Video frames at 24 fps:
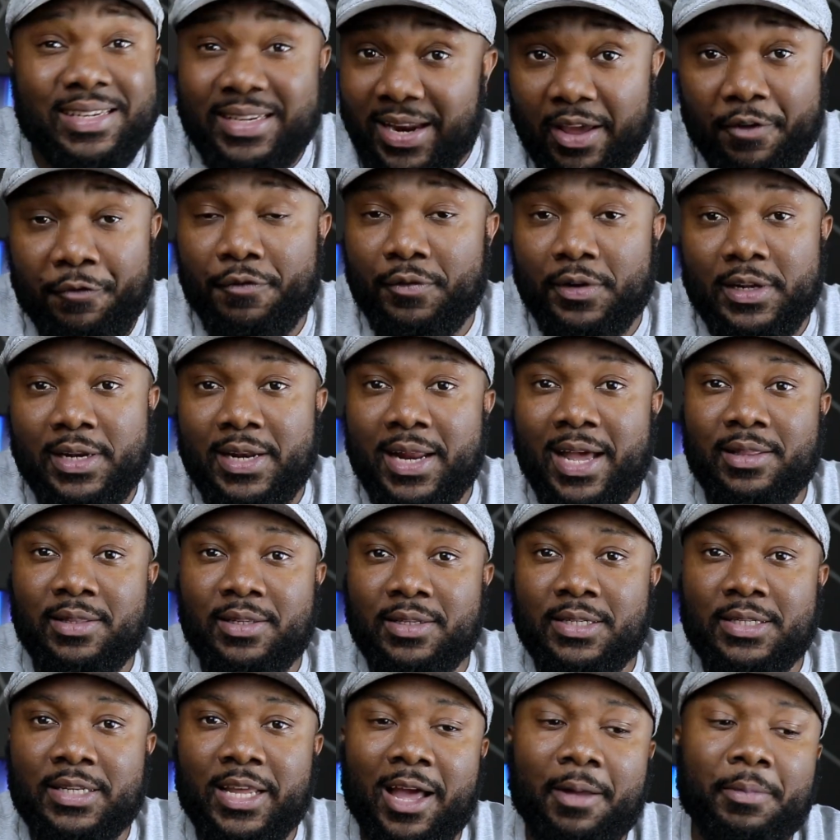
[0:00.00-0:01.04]
definitely not
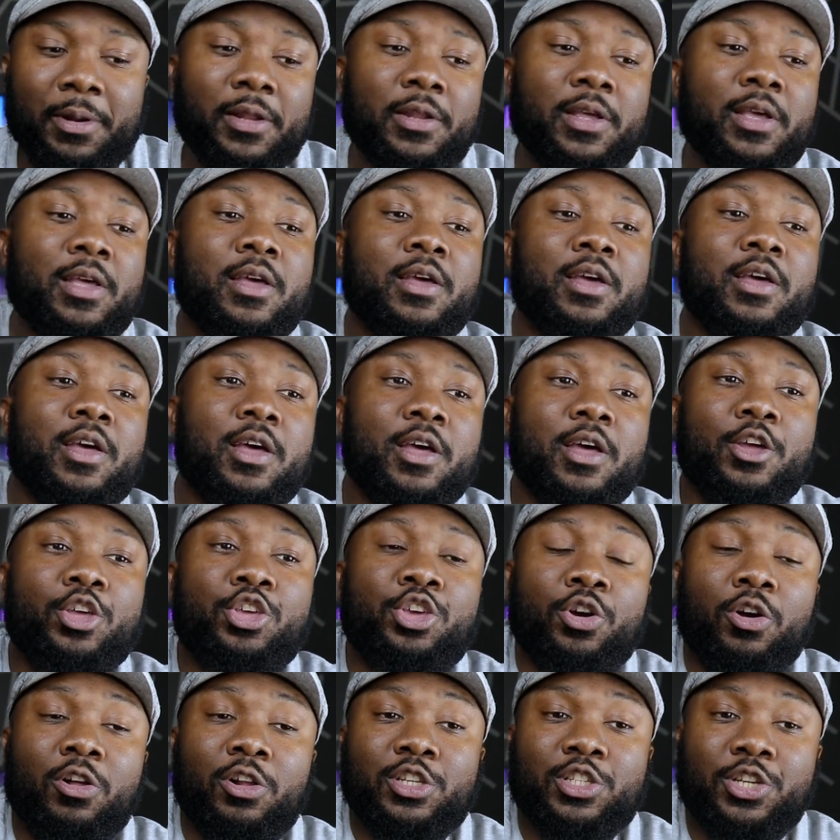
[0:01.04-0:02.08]
this tablet.
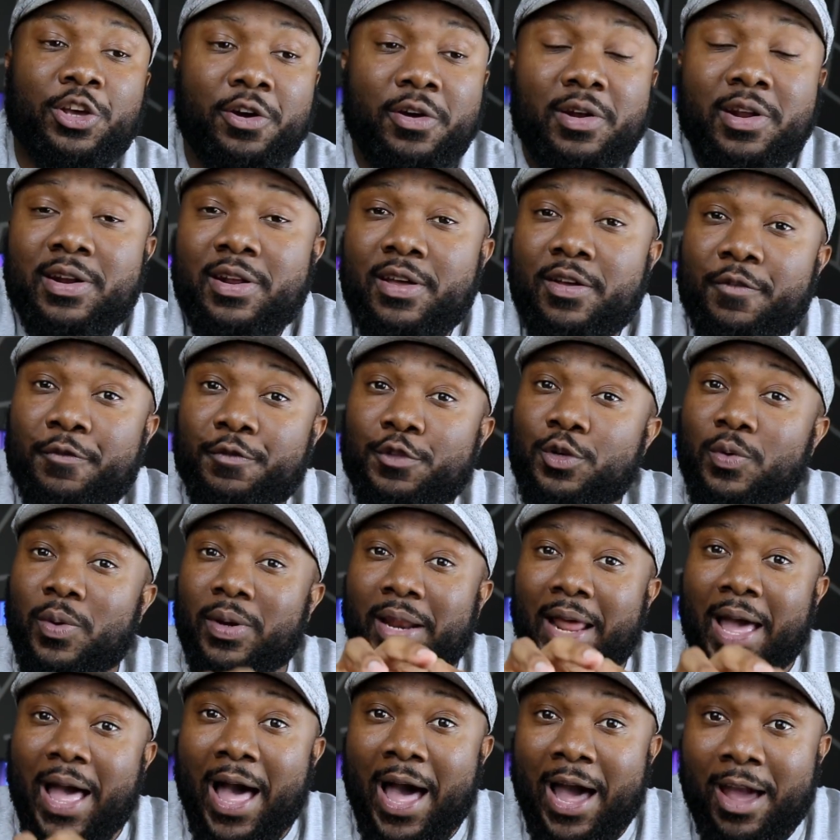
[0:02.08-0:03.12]
Your alternative to
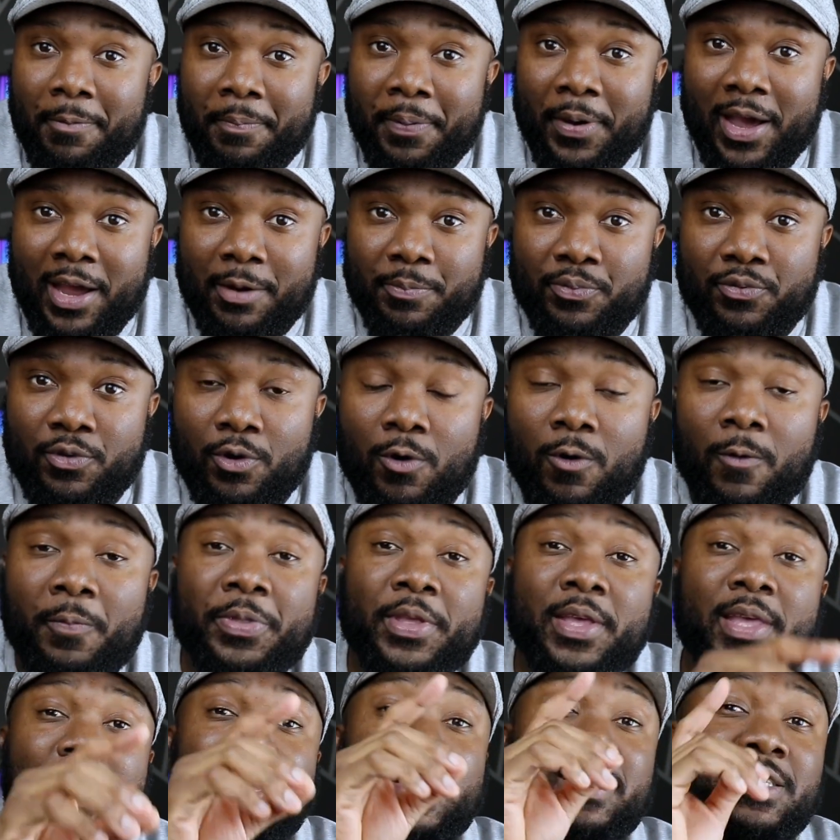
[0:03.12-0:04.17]
an iPad Pro
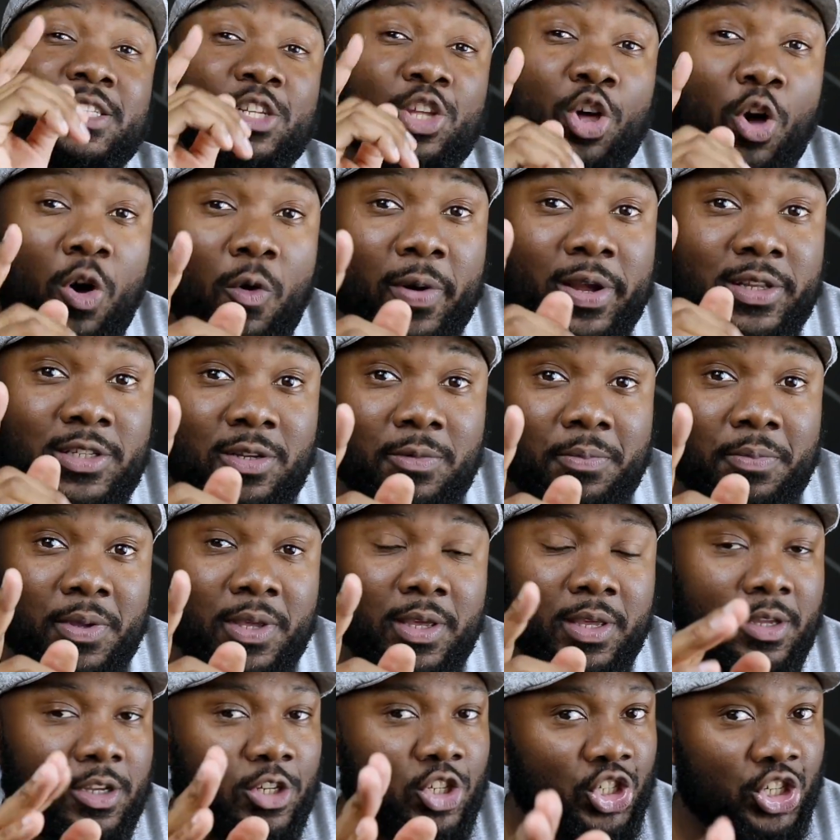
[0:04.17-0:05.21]
is going to
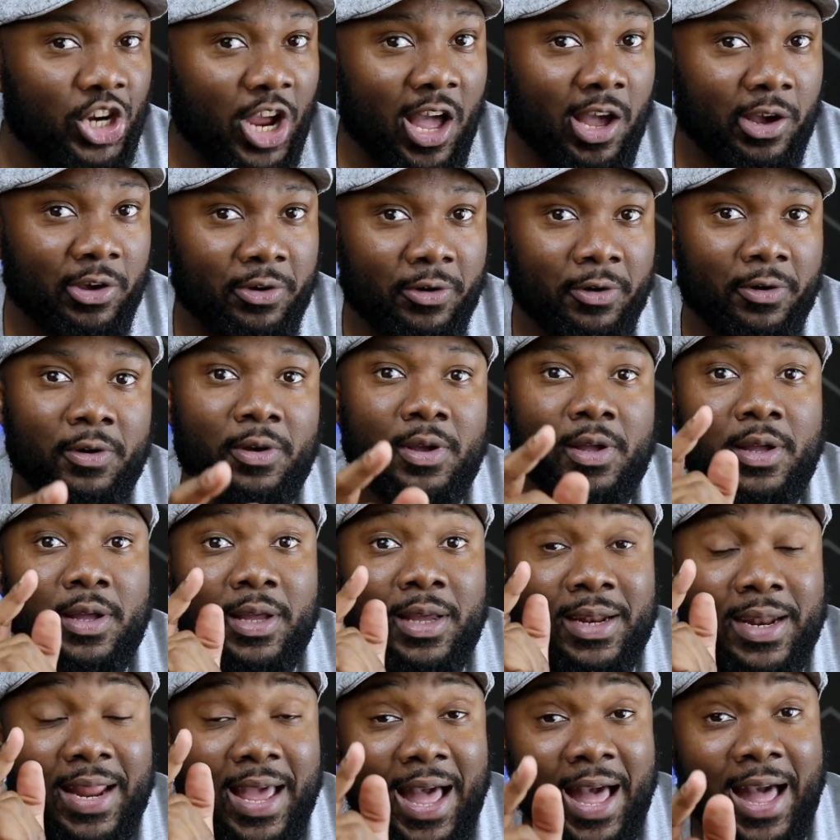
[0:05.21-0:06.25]
be, shocker,
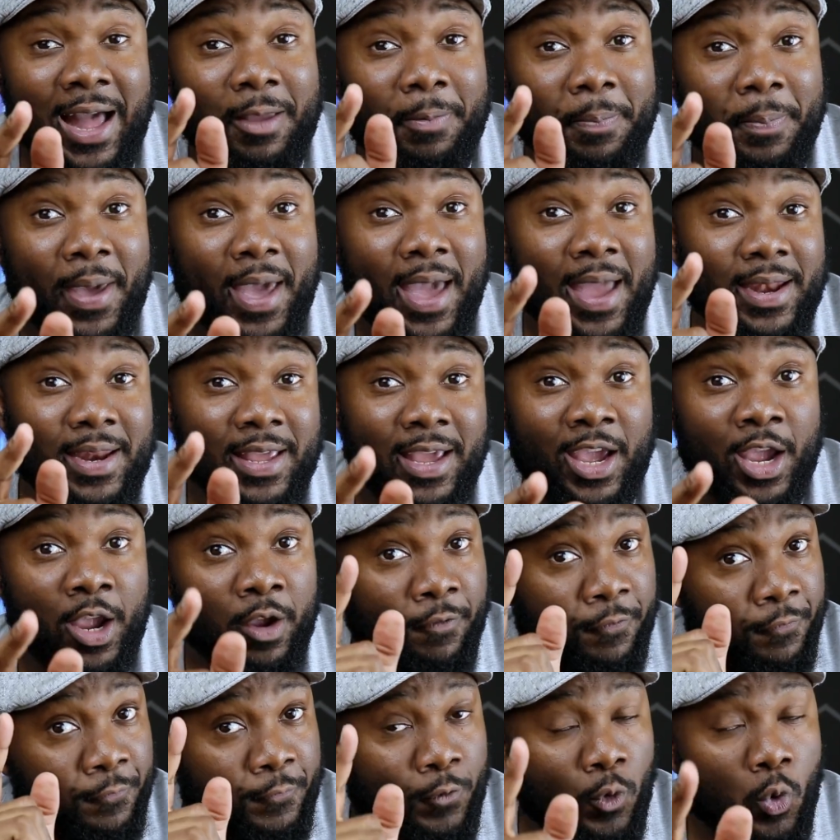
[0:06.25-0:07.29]
an iPad
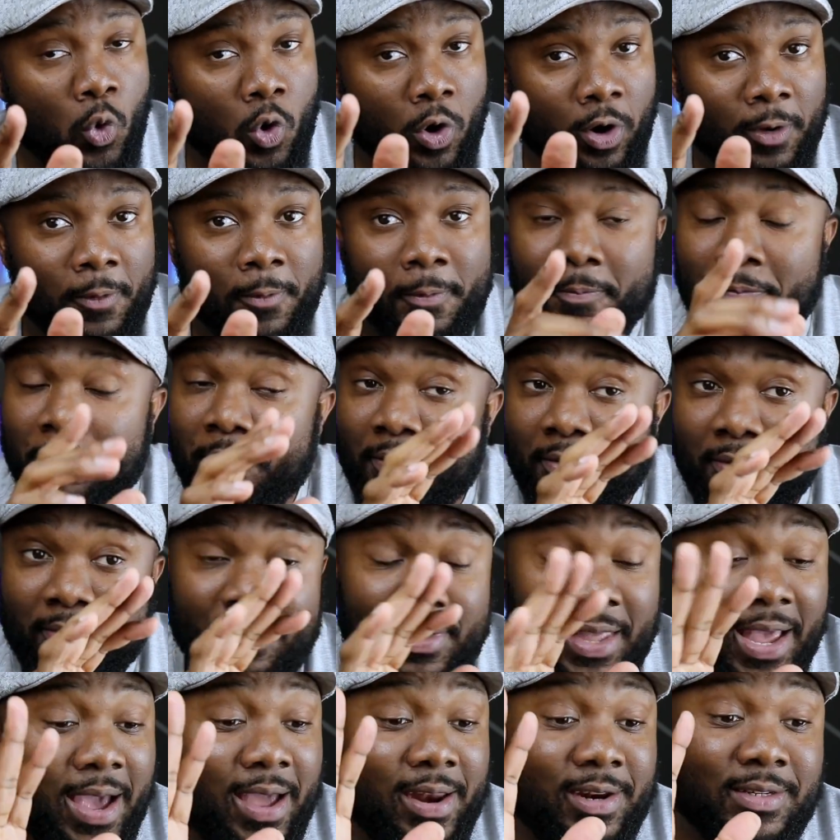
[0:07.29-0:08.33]
Air 4.
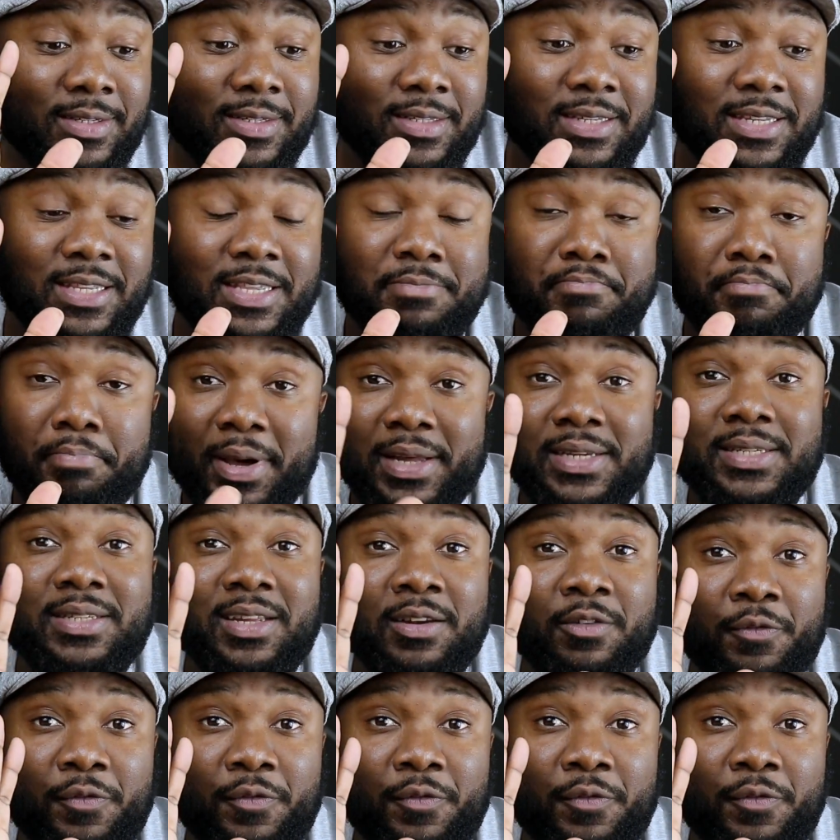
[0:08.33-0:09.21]
That is the best